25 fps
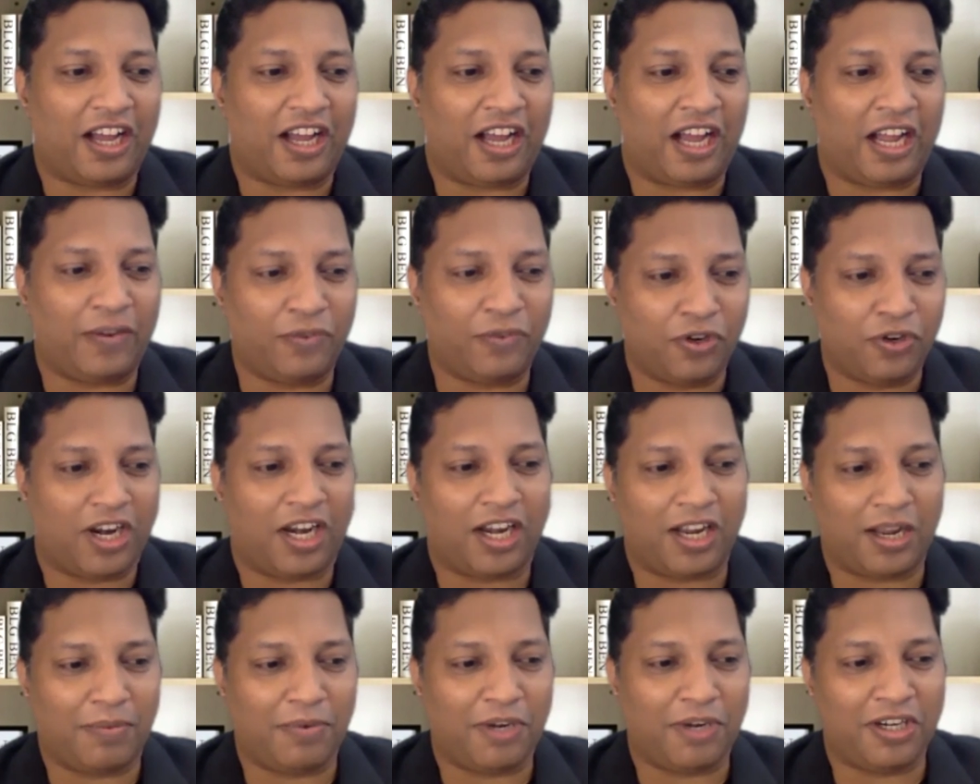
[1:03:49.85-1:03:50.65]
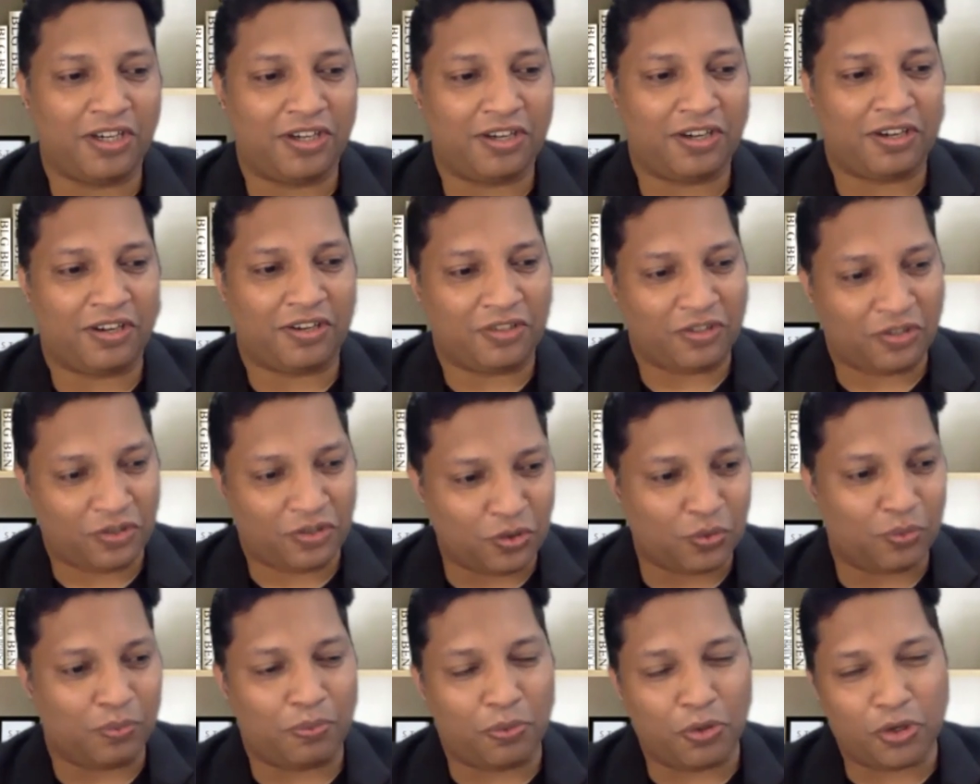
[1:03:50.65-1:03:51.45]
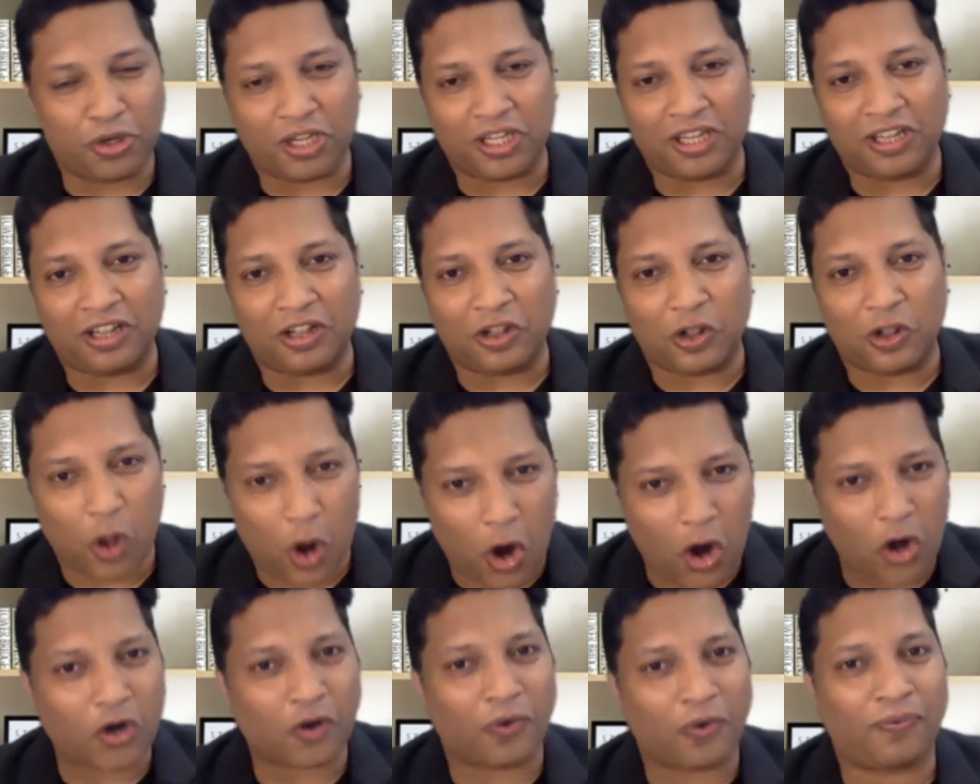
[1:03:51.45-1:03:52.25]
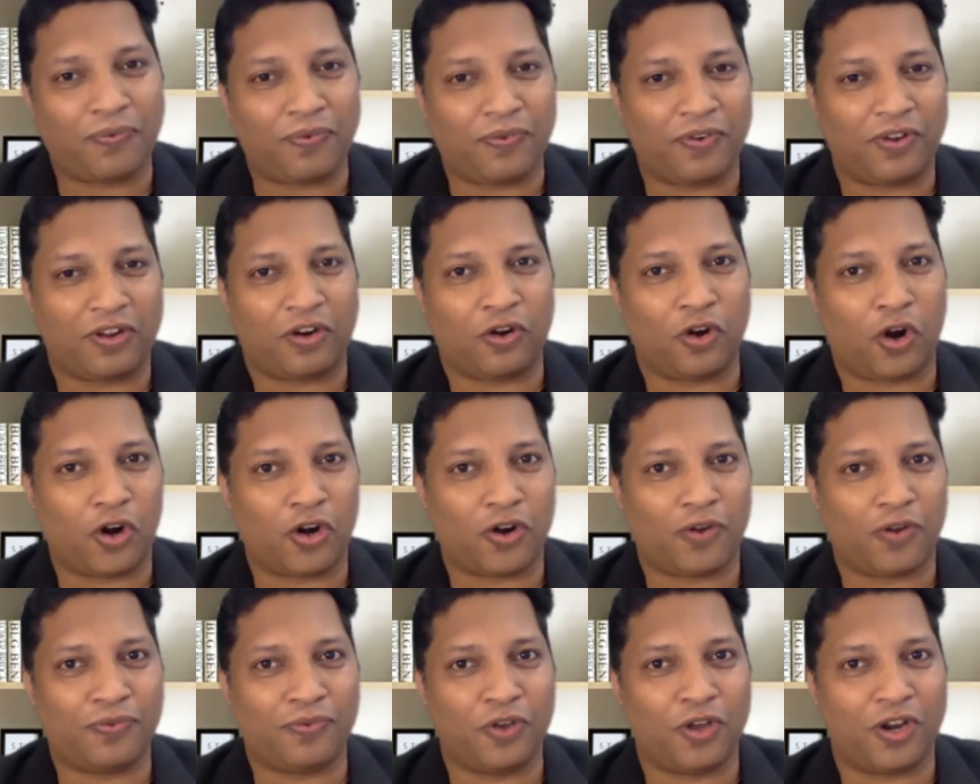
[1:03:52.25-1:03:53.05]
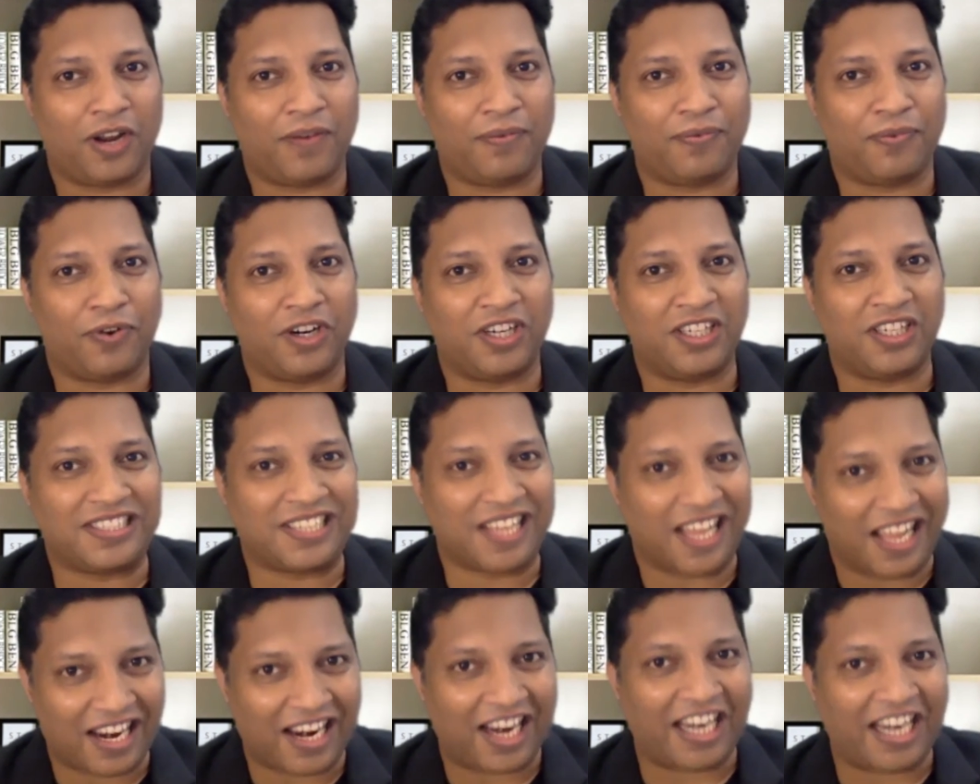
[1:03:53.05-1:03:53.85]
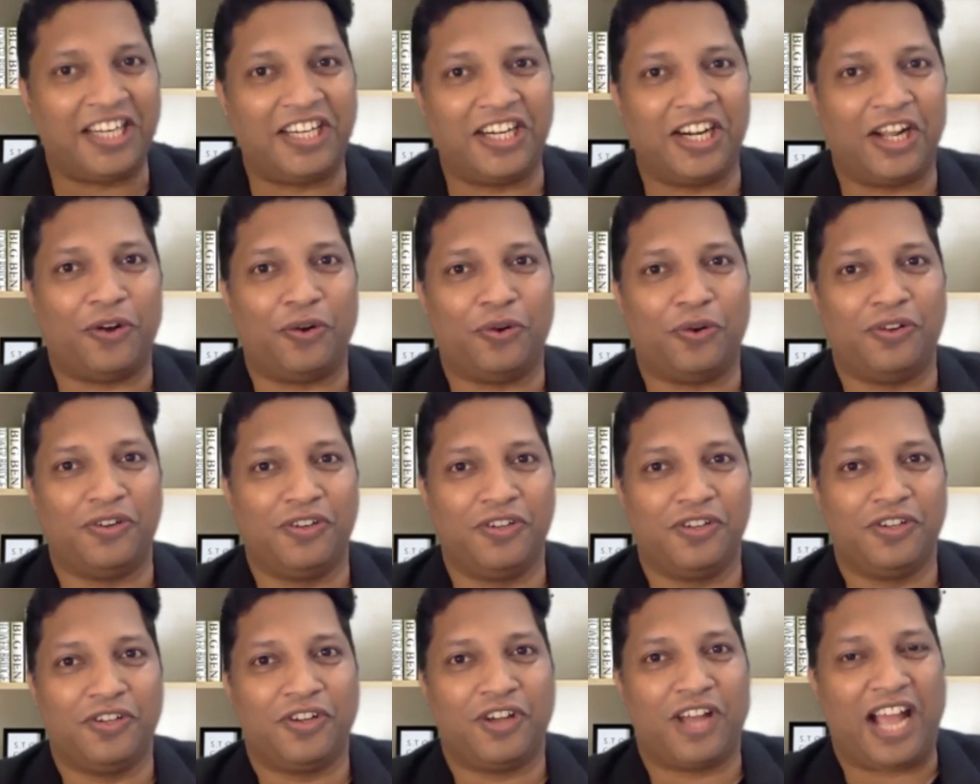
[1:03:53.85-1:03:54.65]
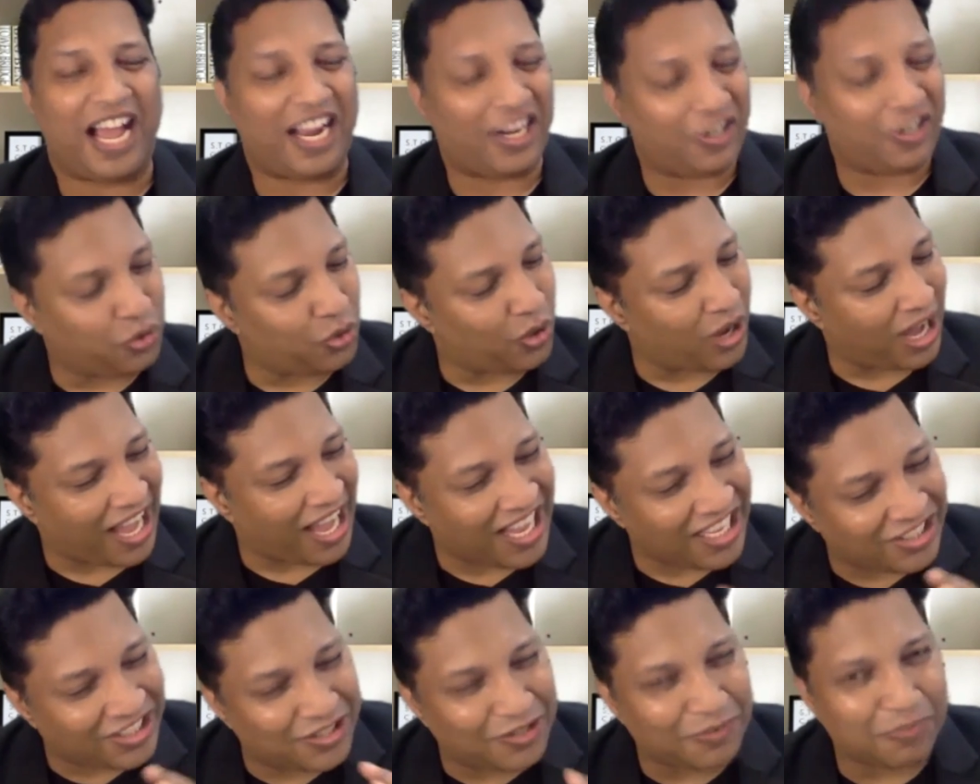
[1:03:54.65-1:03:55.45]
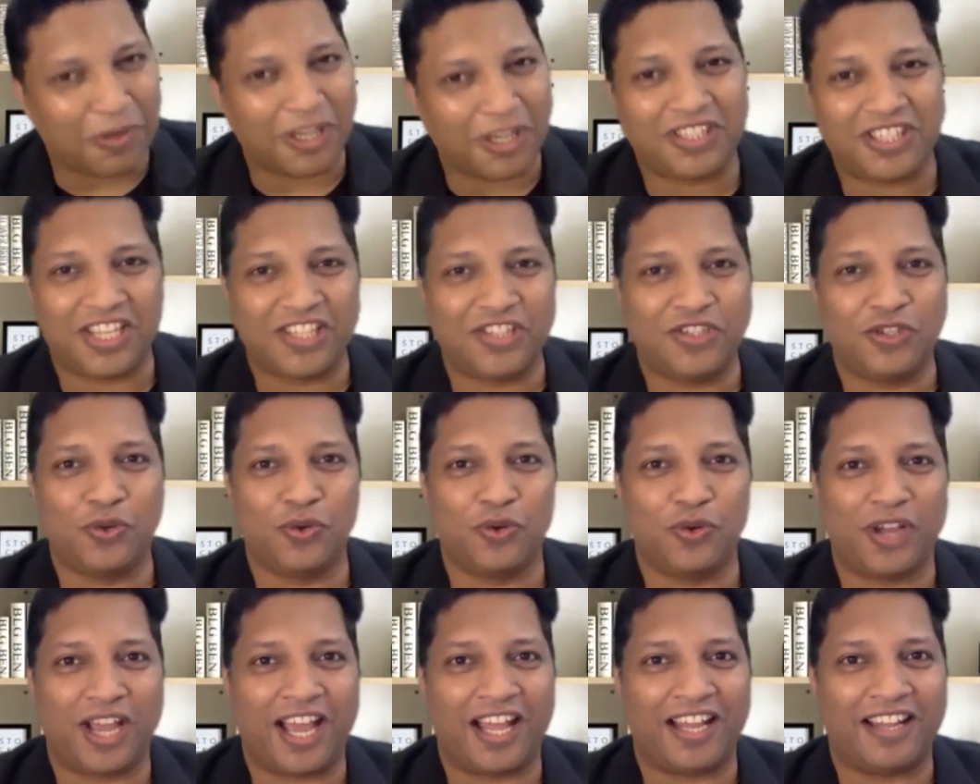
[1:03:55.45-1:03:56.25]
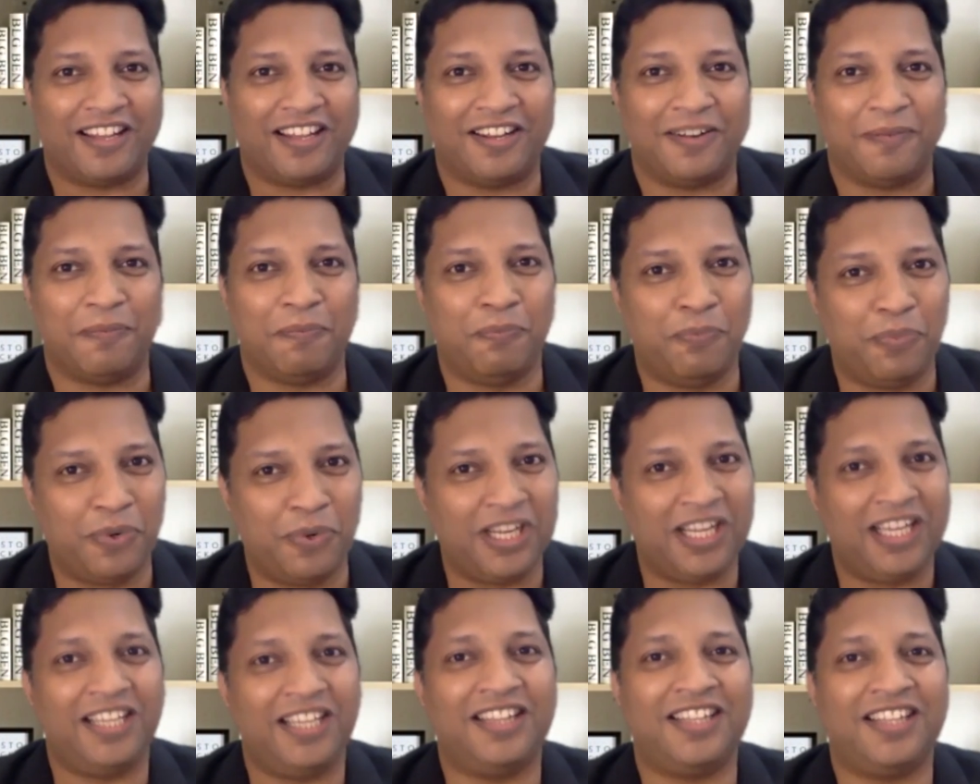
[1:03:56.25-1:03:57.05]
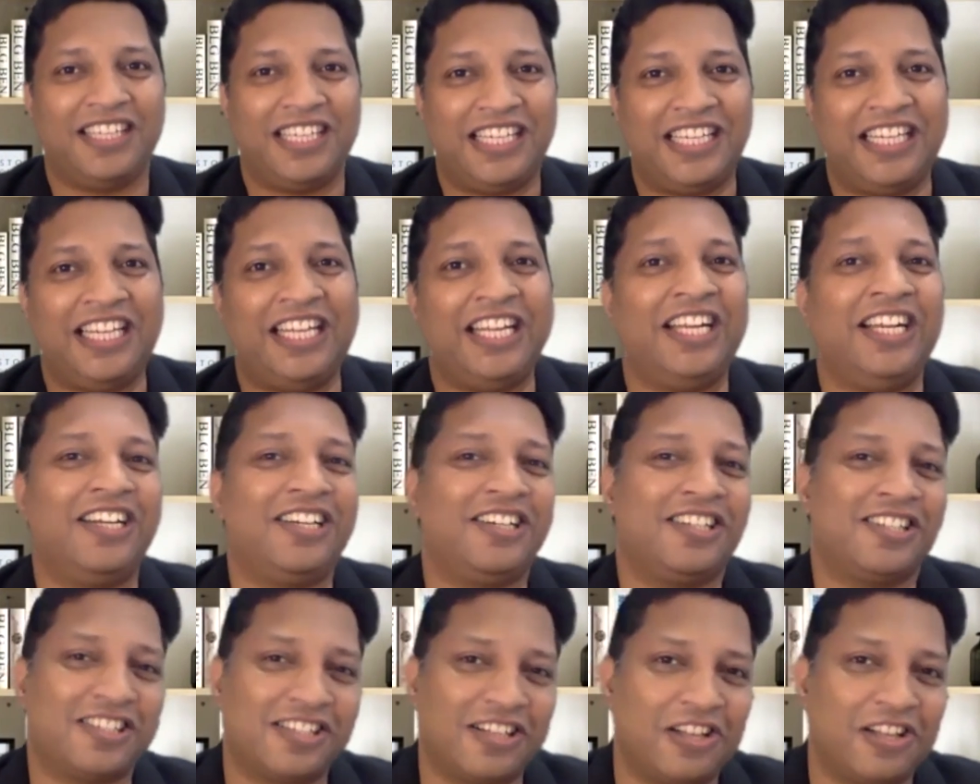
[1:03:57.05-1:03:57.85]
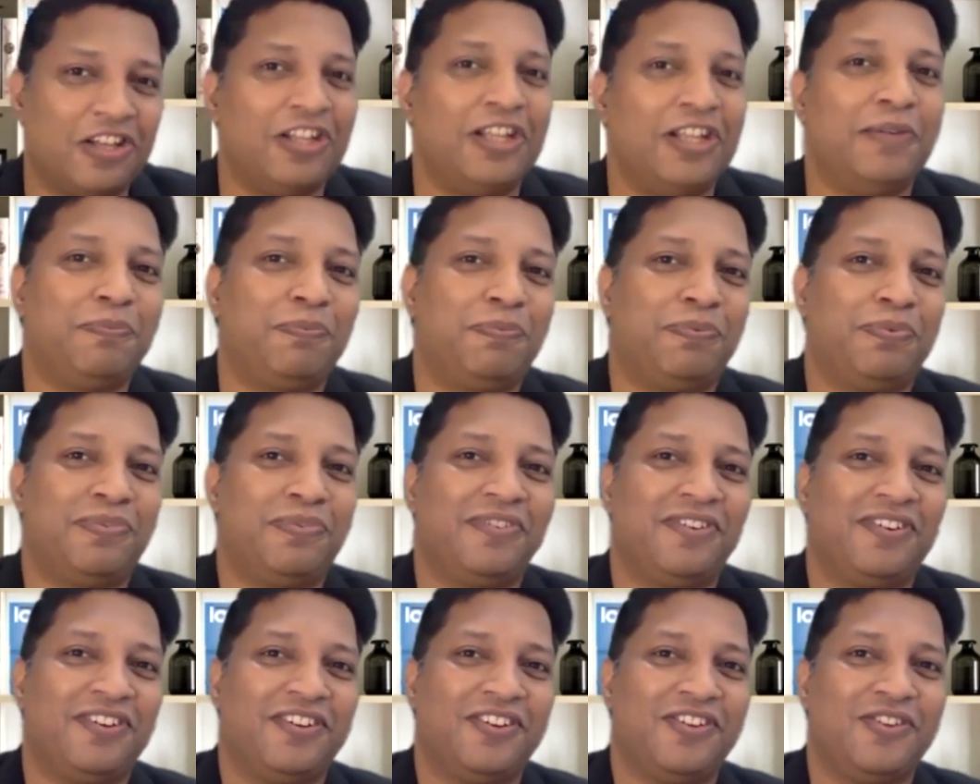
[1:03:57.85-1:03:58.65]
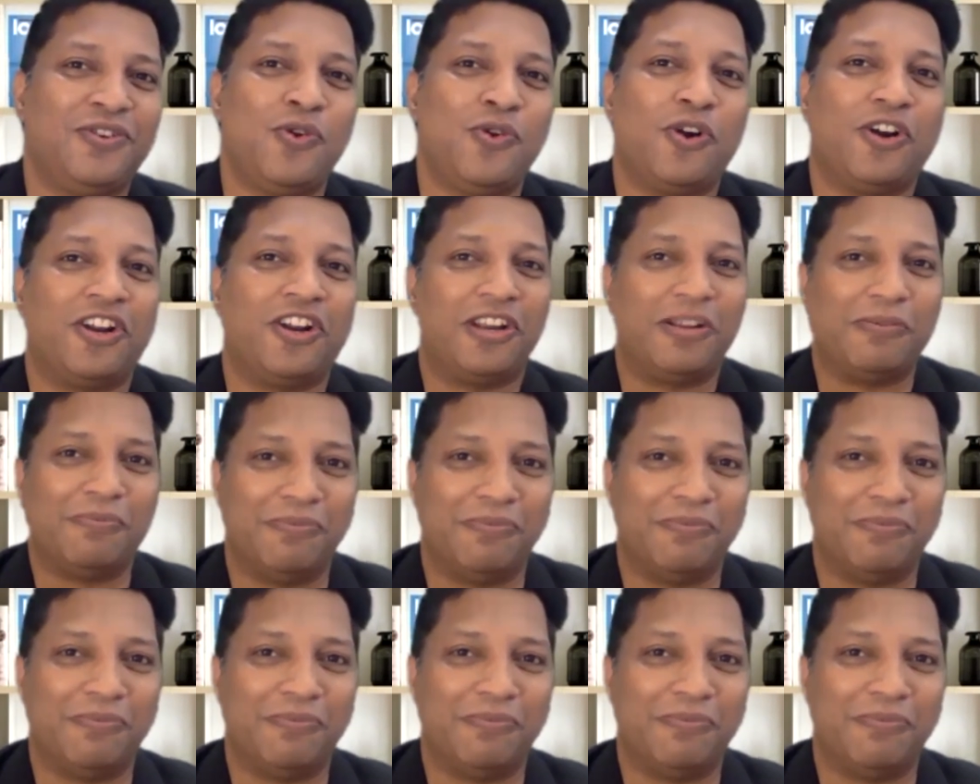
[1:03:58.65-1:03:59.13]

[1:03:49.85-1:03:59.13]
I would recommend you put in lot of your efforts right now. Do as much as you can. Breathe, eat, sleep, your dream.